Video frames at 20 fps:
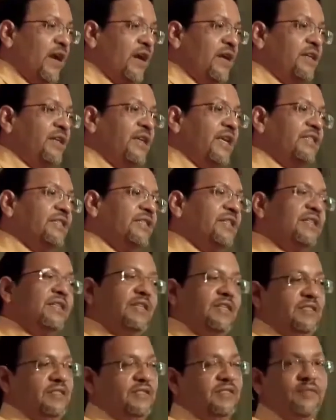at
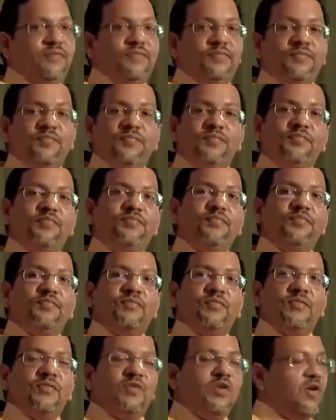densities
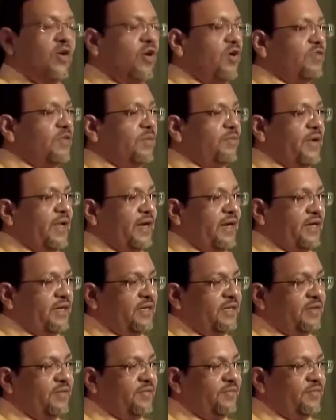of the
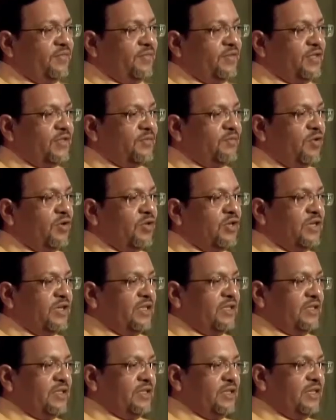planet, which is plotted
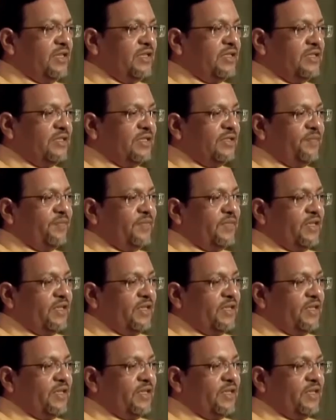in this,